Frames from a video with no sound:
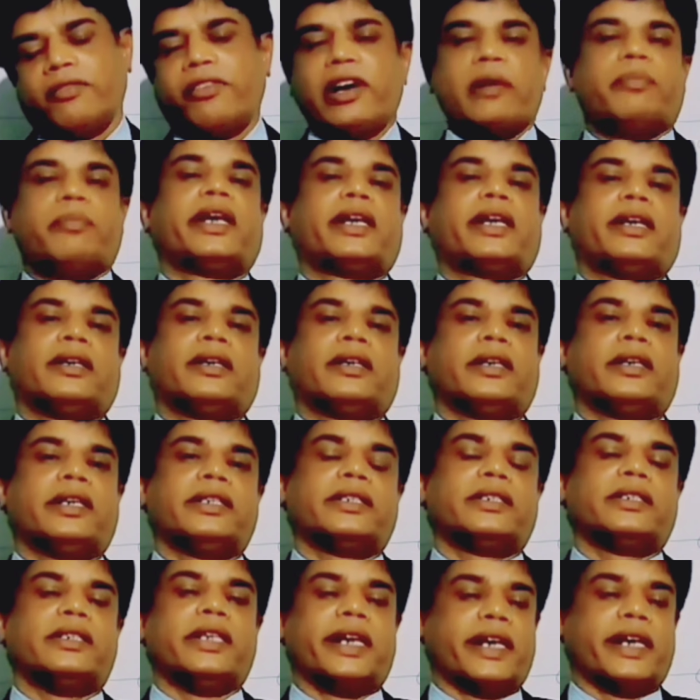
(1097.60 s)
fabric
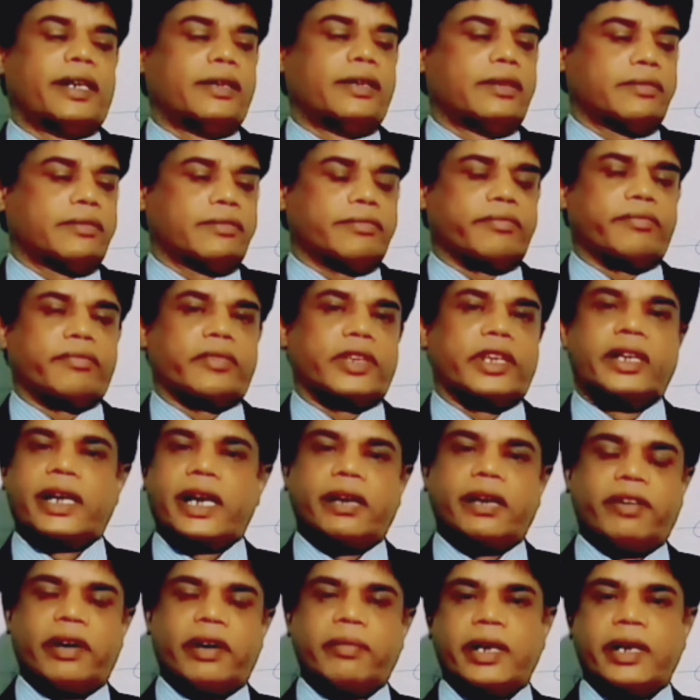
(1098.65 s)
is dyed.
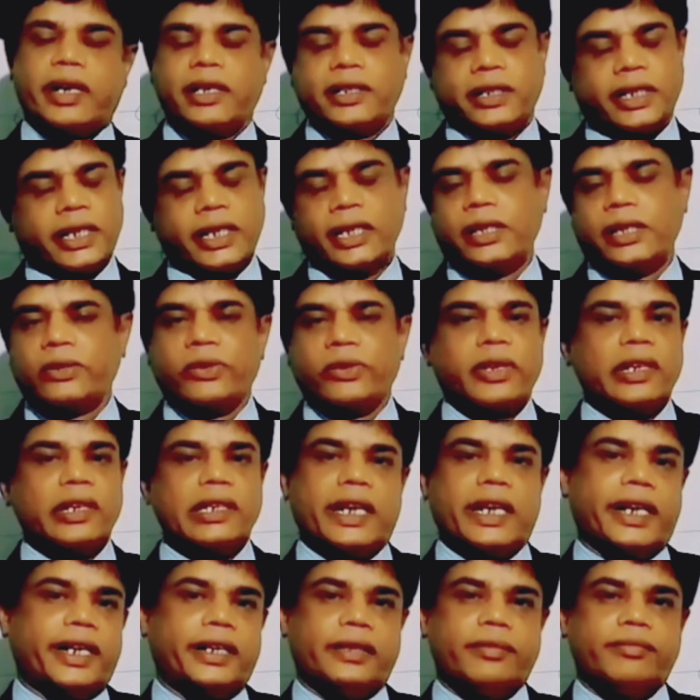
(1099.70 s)
Grey fabric is taken into
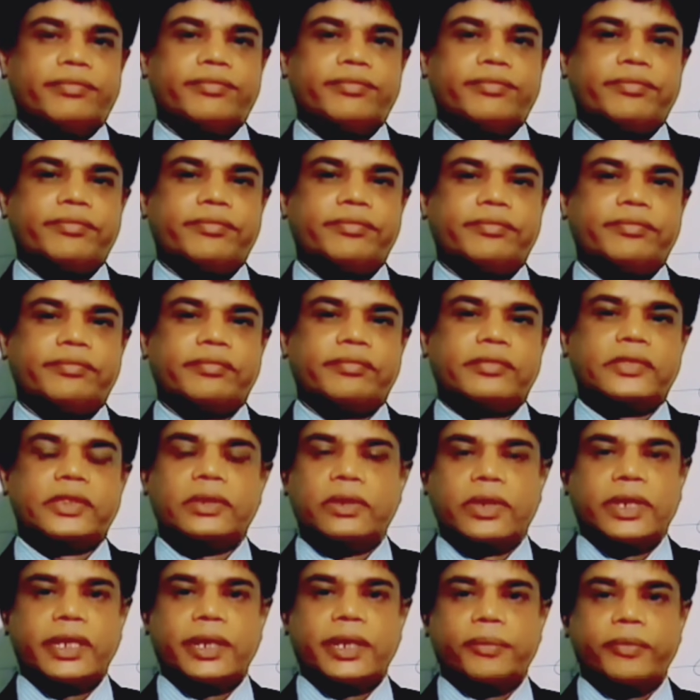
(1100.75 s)
dyed.
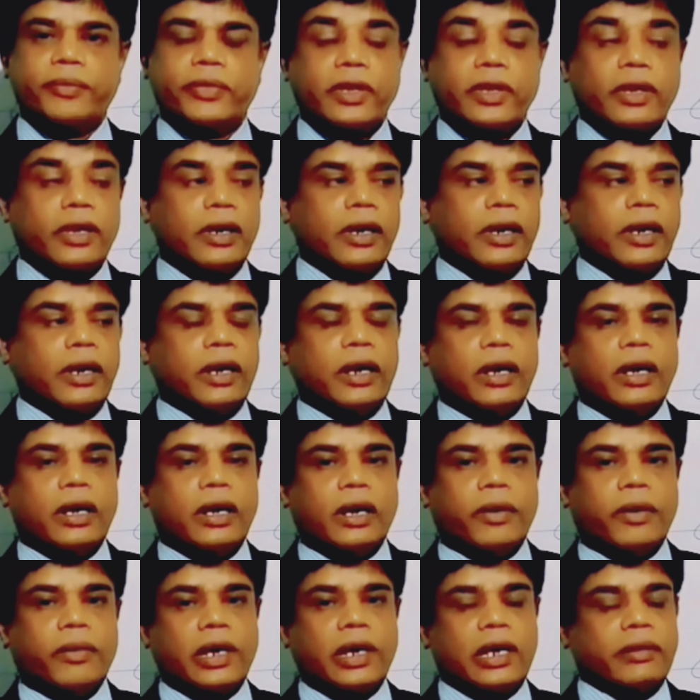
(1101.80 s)
Okay.
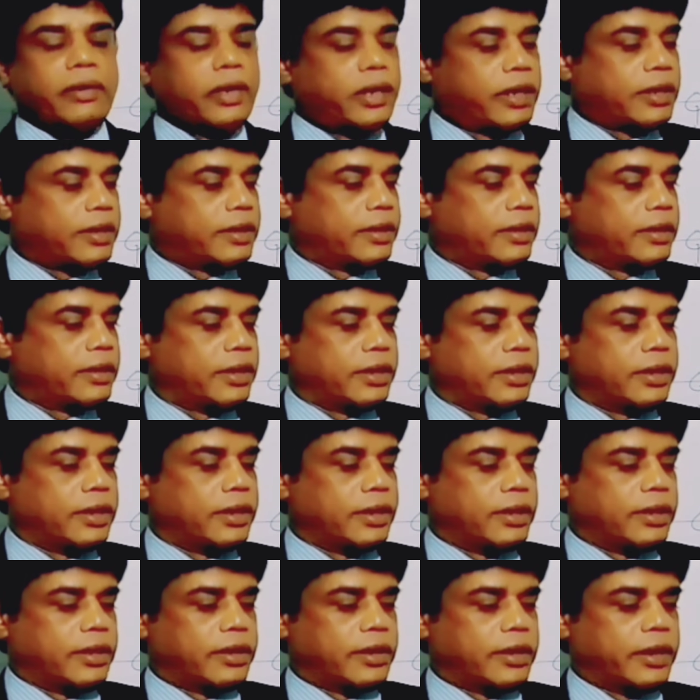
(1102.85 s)
Whatever
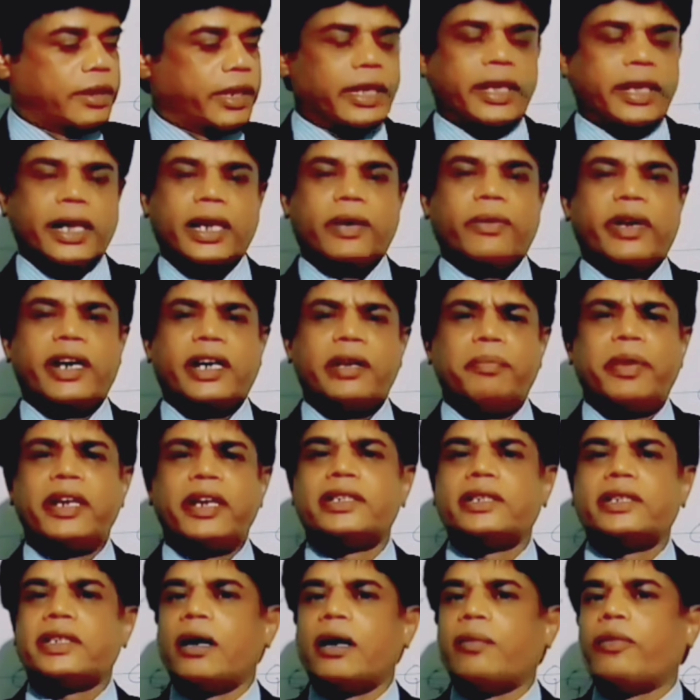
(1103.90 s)
it
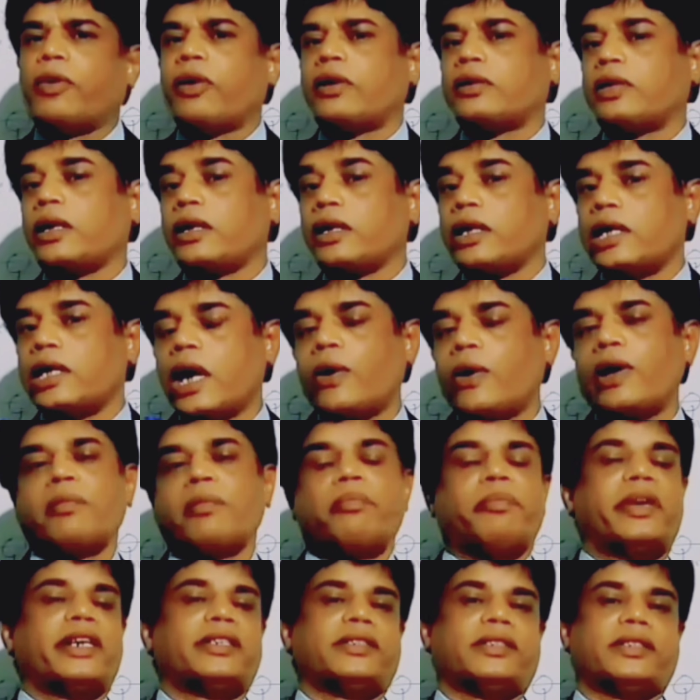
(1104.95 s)
depends upon the
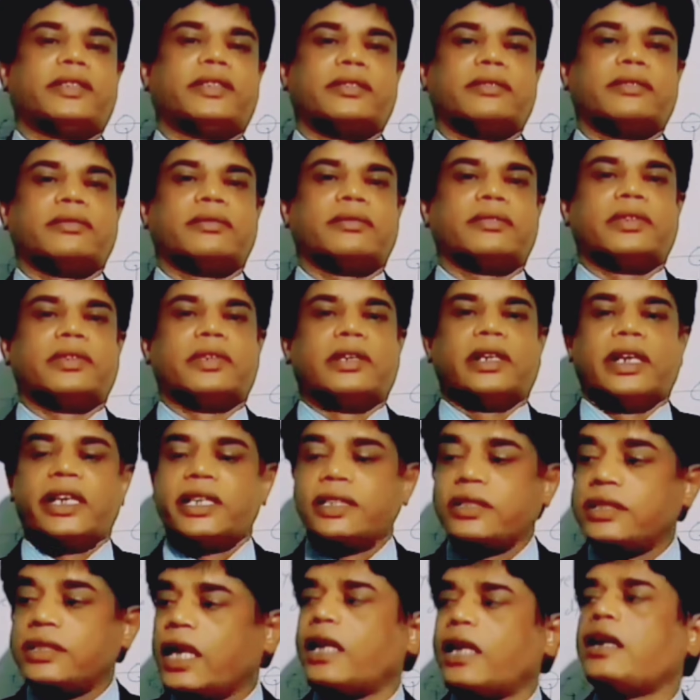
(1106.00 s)
development
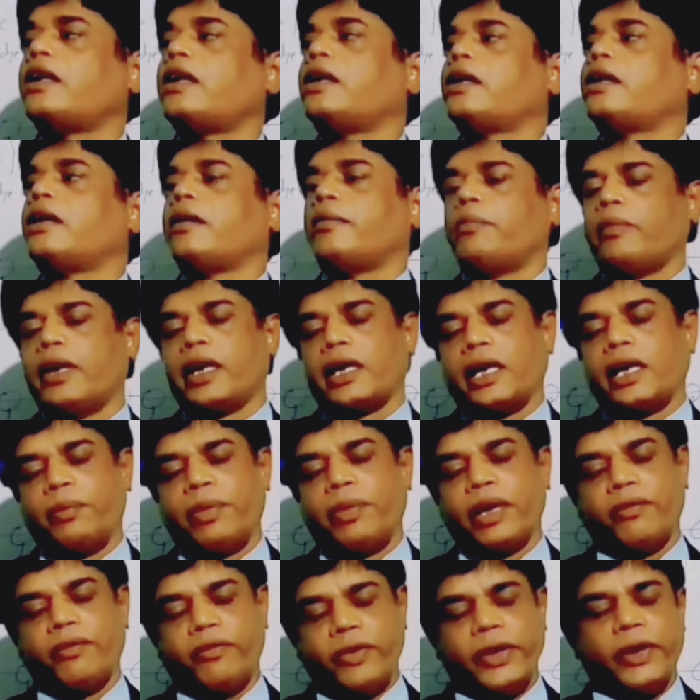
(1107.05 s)
is done by
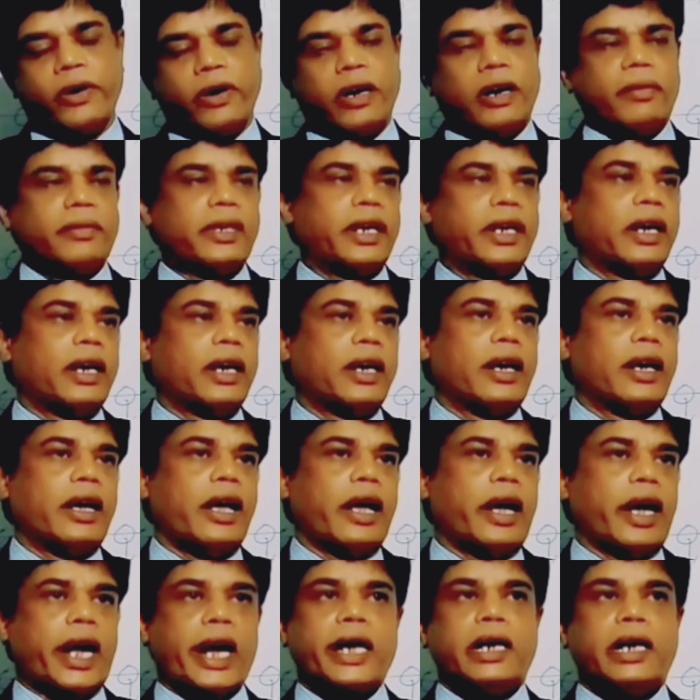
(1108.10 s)
keeping view of the
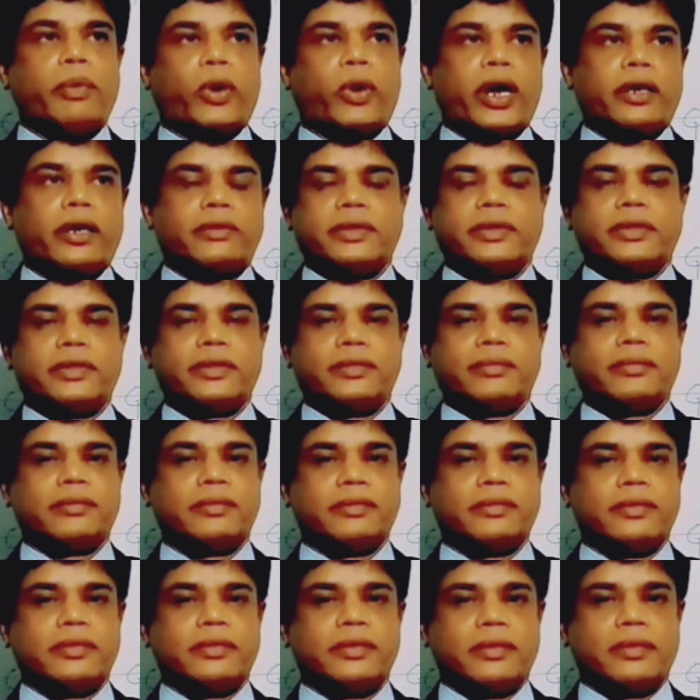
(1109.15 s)
end product.
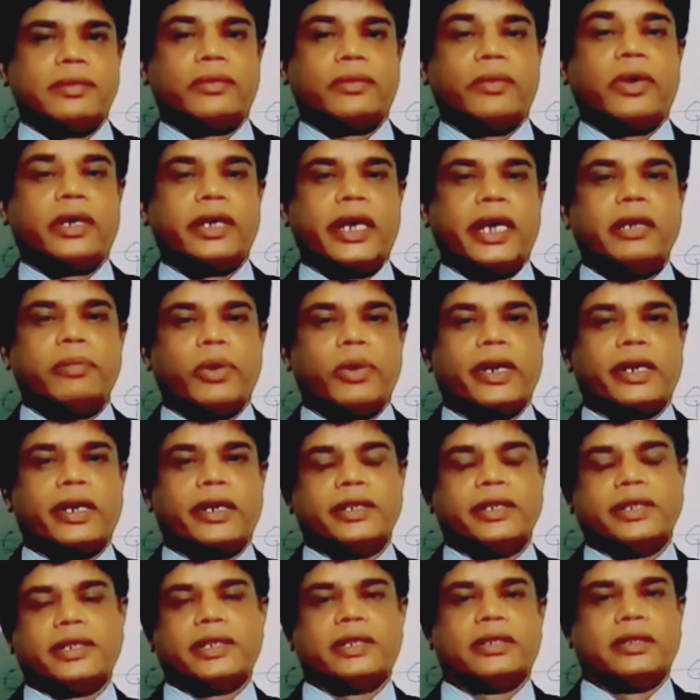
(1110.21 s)
What end
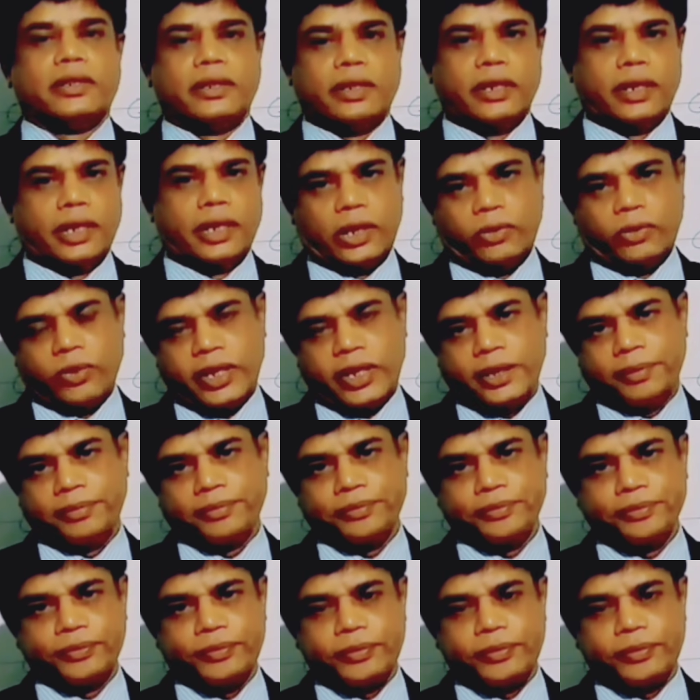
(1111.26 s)
product is required.